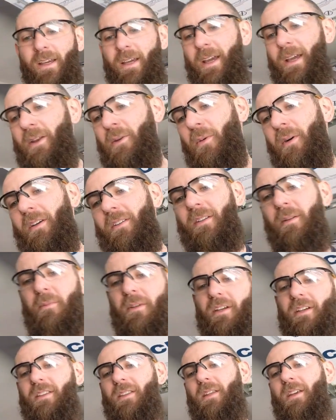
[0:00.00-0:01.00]
Anyways, let
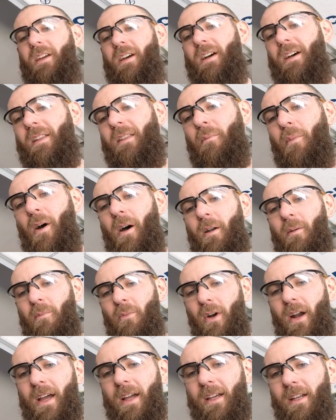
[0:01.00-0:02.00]
me get the bottom
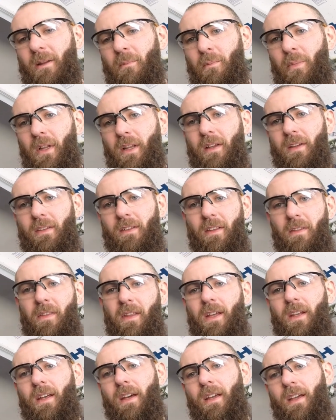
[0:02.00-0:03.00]
bracket in place, and
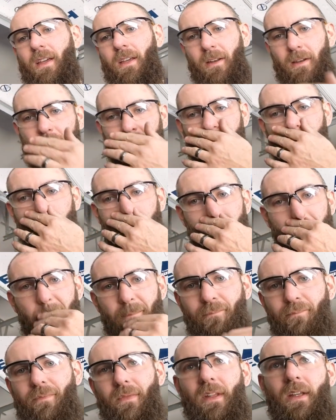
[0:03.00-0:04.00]
then I can
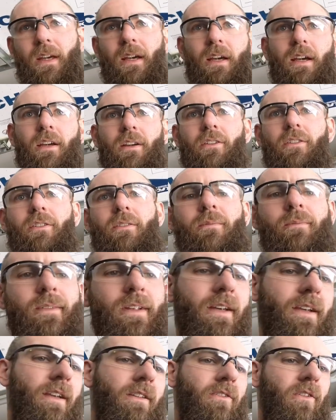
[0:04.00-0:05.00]

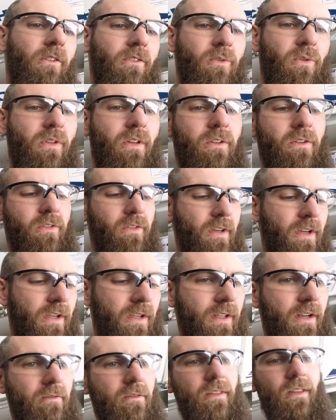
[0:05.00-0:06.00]
I guess I'll do the other
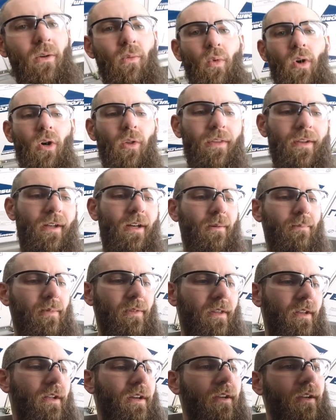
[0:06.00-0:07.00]
side, get everything welded up,
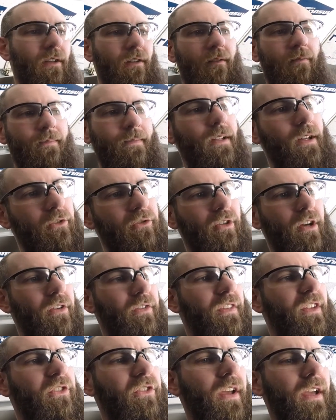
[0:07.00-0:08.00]
and then I can
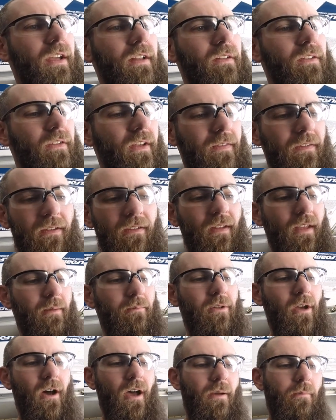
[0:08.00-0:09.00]
adjust the chains at the
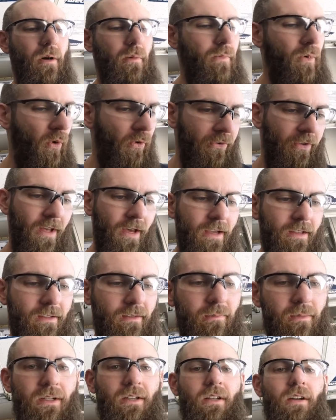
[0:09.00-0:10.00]
same time on both sides
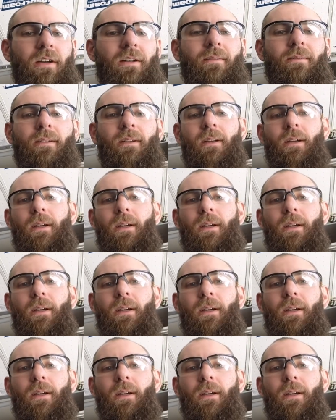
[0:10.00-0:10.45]
and be done.